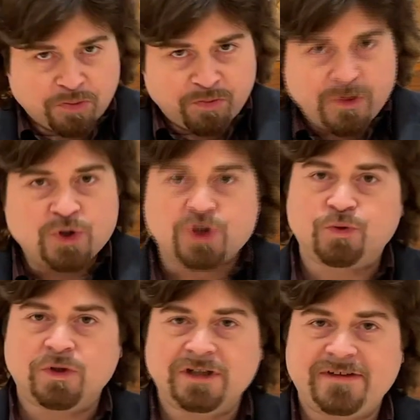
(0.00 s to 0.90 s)

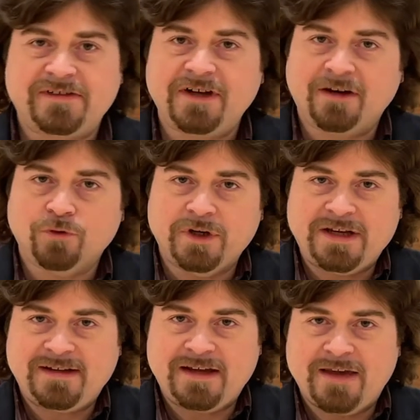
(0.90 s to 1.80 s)
mutual discovery
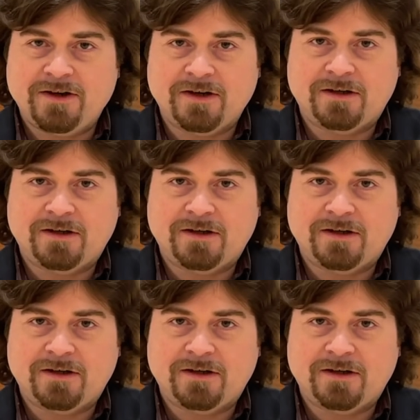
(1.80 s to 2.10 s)
together.